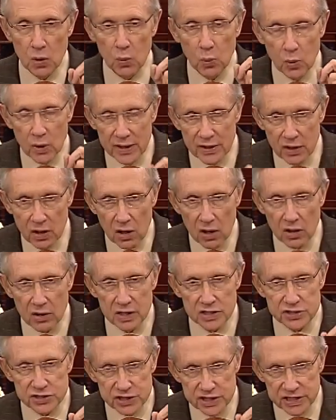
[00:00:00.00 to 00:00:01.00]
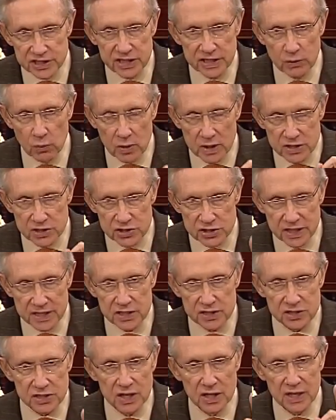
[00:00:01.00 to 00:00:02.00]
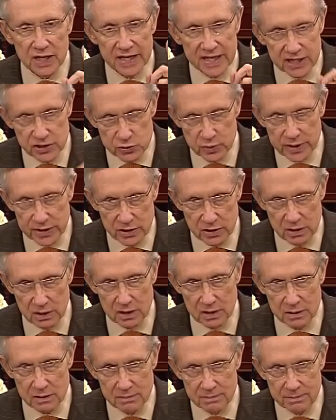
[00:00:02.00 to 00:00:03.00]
$1.61 is returned.